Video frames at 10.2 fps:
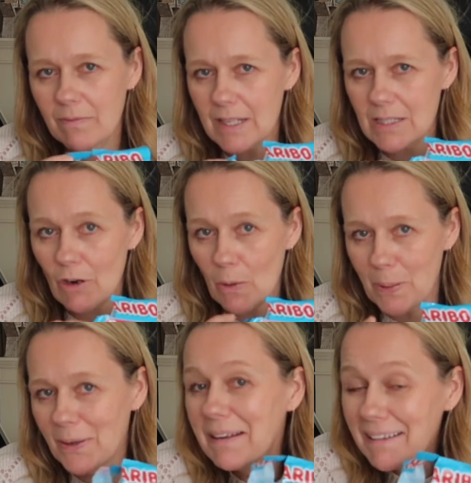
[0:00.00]
These are
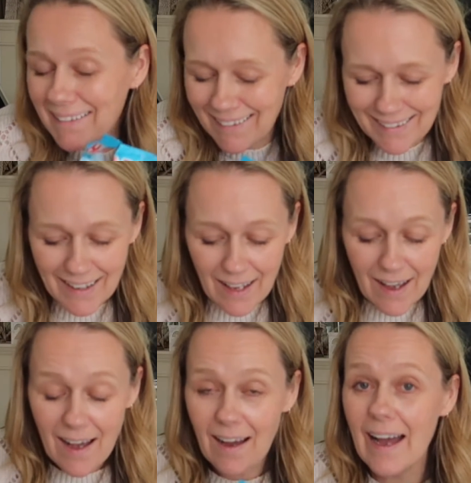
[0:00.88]
open.
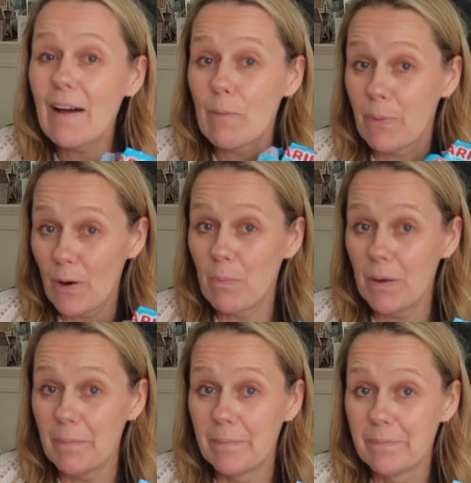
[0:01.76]
I have a
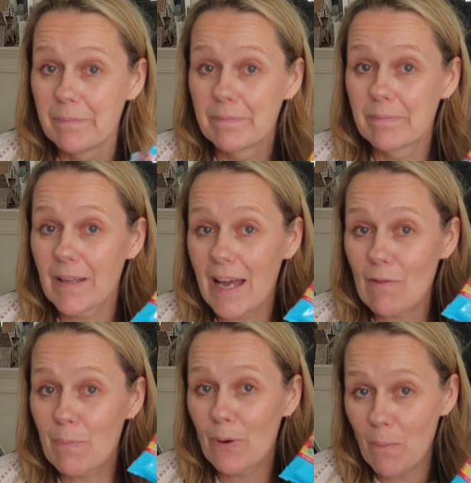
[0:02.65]
problem. I have
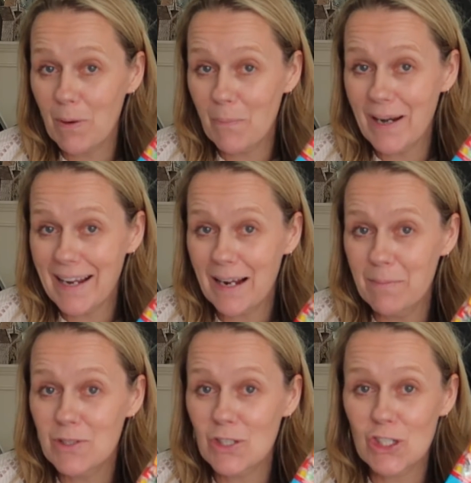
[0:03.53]
a problem when it
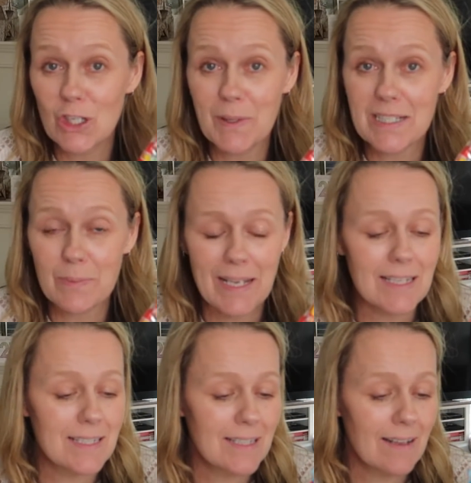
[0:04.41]
comes to chewy
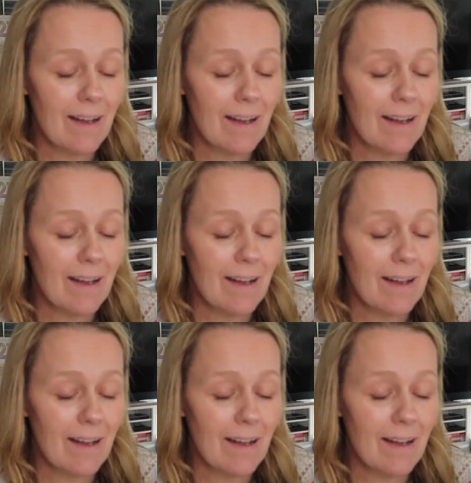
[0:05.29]
sweets.